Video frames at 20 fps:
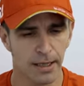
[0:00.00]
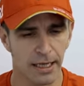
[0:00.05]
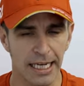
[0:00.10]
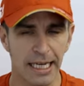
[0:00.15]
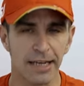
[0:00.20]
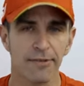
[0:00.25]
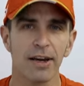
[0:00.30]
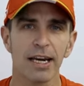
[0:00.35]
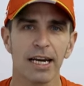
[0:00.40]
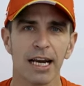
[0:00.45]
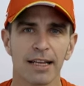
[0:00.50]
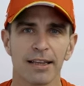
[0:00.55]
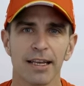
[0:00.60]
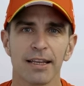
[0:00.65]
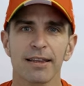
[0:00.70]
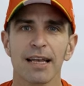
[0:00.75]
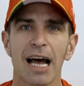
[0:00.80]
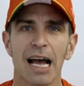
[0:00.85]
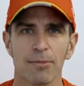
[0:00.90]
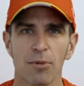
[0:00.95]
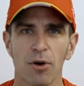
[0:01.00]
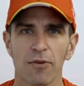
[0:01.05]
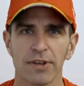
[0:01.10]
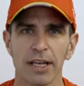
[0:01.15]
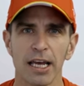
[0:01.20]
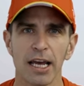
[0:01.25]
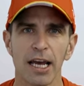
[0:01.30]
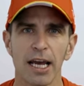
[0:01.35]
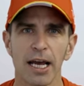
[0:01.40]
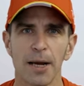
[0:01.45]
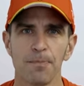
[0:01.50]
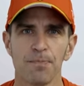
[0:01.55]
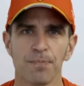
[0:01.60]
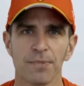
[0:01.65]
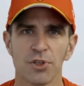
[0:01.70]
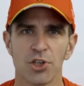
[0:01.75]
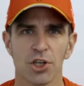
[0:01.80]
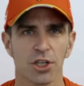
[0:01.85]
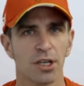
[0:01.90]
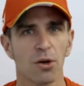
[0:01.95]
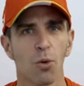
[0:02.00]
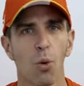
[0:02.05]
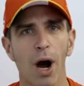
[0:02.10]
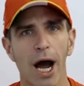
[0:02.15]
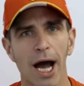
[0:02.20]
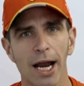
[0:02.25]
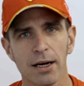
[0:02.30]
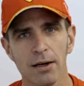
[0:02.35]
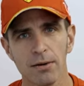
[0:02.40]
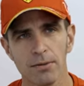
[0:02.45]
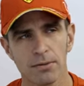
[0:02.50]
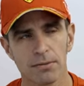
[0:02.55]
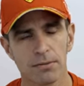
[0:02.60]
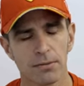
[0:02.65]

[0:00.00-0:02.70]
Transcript: even at the time of the GT1.